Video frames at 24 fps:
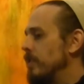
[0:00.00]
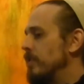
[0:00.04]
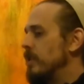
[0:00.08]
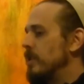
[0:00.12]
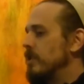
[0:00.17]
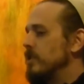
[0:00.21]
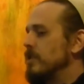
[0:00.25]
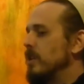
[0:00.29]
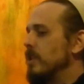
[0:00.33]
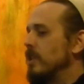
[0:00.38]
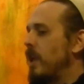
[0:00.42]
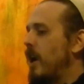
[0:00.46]

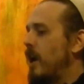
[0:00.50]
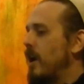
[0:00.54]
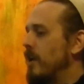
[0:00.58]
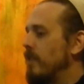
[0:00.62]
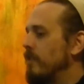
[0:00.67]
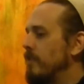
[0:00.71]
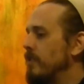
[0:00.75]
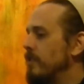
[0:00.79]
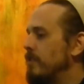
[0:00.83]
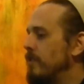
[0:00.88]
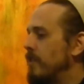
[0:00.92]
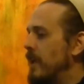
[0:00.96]
There's a lot
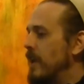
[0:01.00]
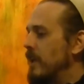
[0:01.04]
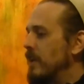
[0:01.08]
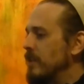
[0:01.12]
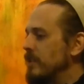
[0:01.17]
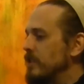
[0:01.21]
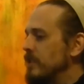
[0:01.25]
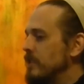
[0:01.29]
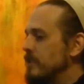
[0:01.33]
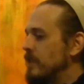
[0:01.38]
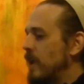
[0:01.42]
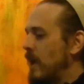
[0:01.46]
of
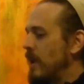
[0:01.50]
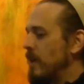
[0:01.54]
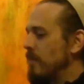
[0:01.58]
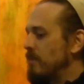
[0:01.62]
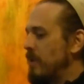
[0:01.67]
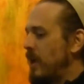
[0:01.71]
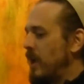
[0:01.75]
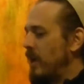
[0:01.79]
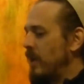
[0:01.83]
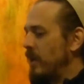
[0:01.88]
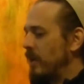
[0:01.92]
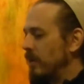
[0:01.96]
advantages. I'm
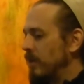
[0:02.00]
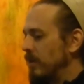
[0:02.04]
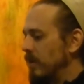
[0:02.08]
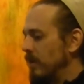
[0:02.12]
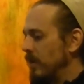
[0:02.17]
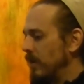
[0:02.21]
not.